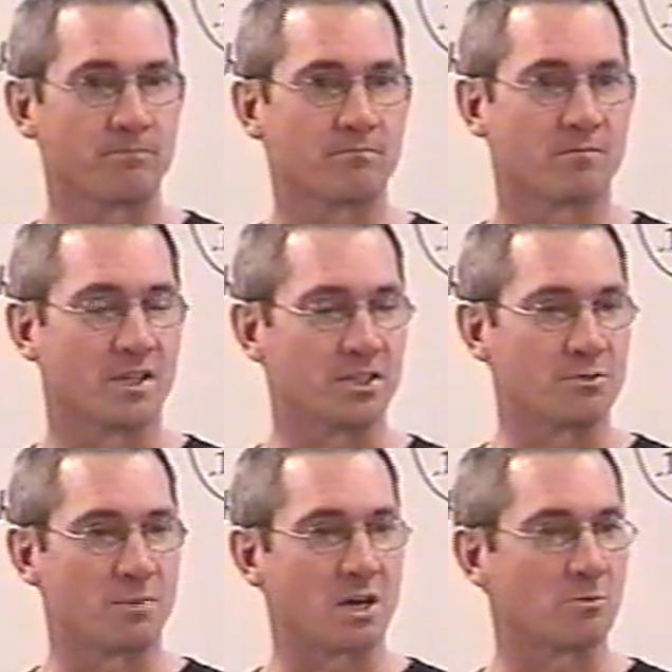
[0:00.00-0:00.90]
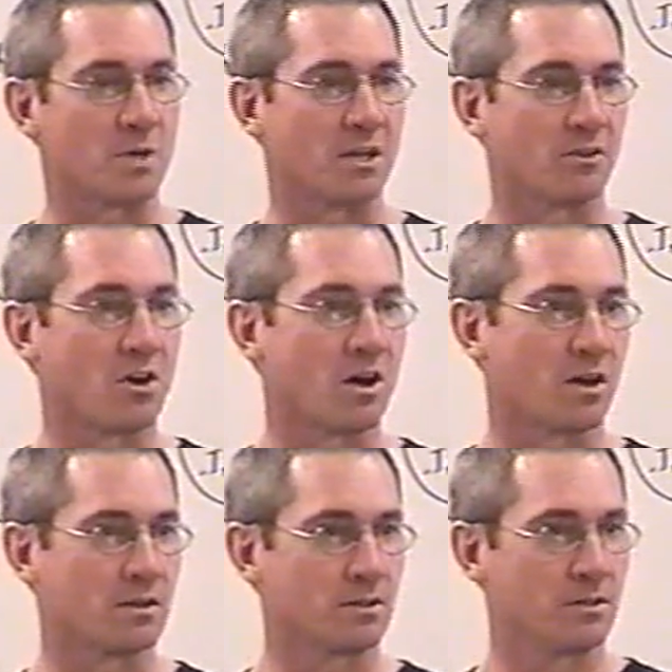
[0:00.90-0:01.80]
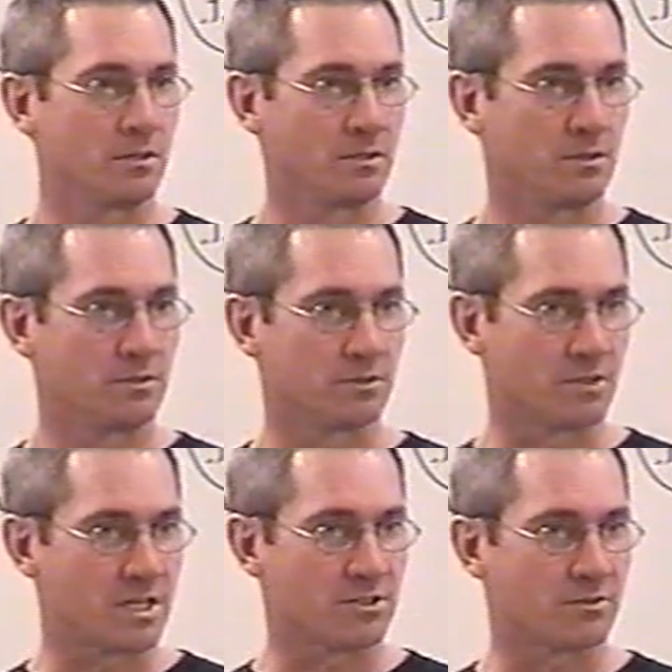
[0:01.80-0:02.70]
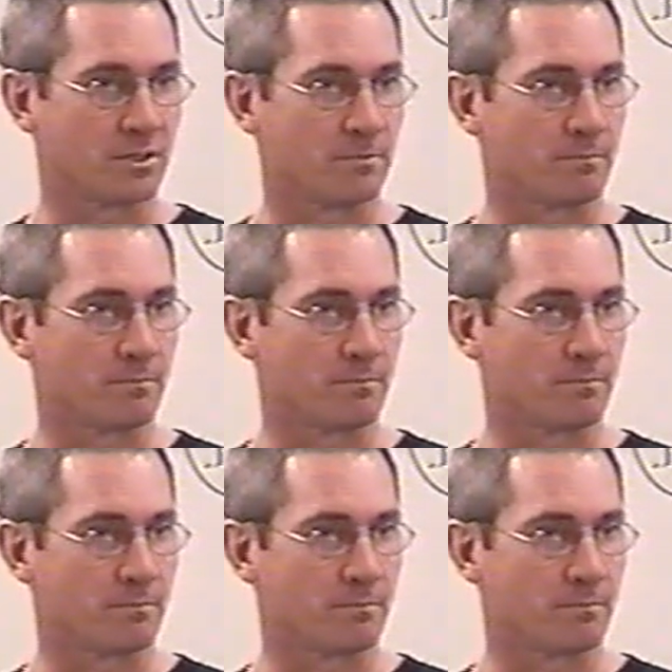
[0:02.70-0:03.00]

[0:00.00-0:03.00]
and he's bound by law to answer him.